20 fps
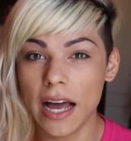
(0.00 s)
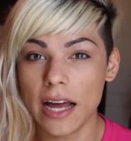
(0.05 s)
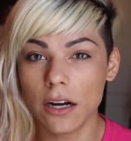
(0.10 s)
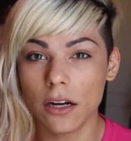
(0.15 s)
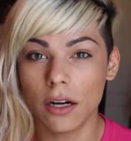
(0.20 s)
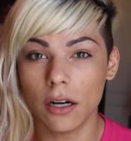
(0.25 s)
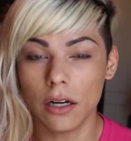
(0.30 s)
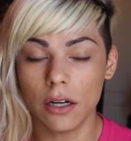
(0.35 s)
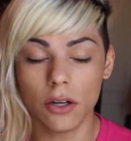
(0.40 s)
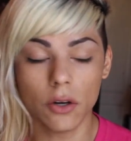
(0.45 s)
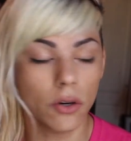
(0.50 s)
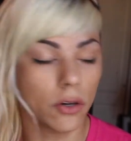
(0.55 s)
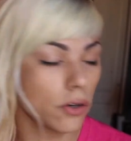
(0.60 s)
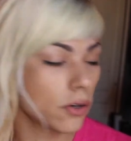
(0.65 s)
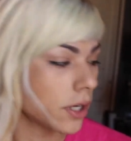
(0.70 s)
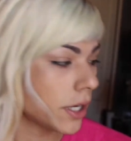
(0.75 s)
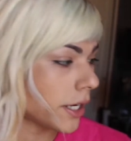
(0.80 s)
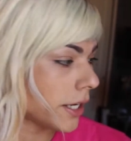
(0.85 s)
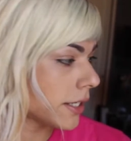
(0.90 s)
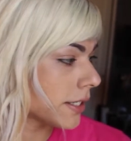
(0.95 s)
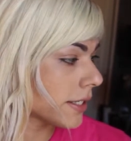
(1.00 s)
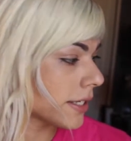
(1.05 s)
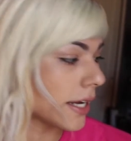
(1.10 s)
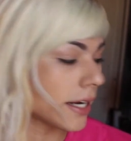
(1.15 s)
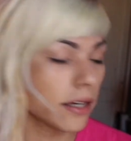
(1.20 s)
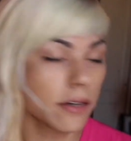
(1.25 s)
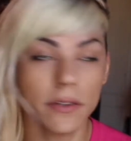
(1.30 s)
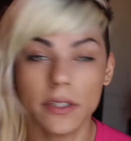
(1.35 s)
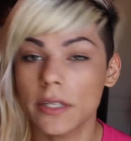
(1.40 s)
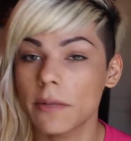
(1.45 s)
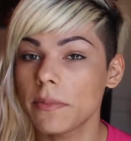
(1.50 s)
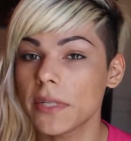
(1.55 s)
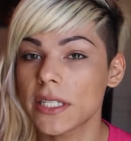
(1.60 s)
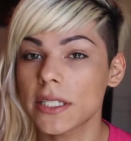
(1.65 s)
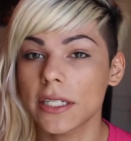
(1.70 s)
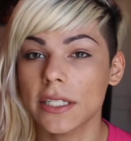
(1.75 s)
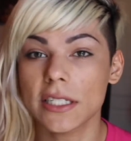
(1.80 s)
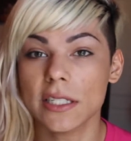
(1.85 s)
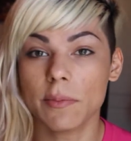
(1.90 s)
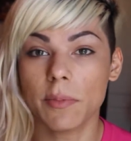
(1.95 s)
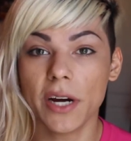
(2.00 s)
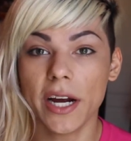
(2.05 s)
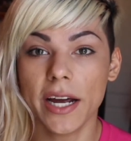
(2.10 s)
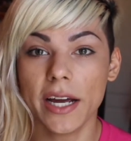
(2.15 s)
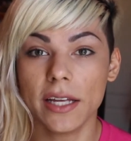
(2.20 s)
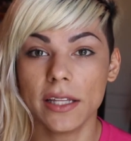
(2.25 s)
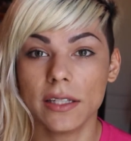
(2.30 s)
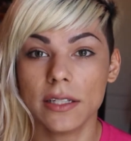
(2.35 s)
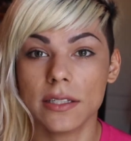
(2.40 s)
at all or set it with a misting spray.